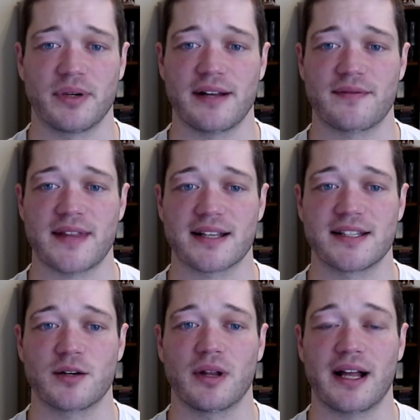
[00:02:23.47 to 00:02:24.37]
but if that
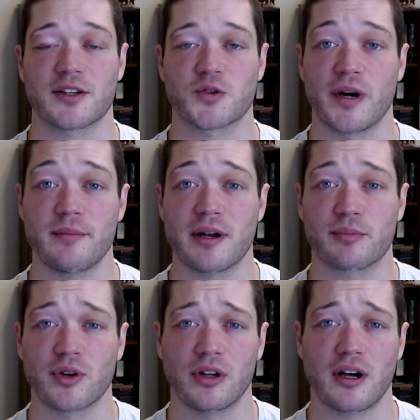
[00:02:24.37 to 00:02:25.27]
sequel had a 20-minute
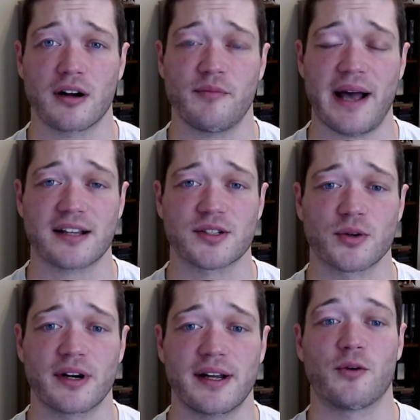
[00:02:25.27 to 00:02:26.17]
prologue of
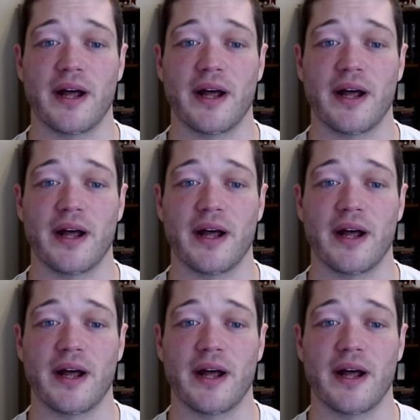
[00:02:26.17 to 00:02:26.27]
backstory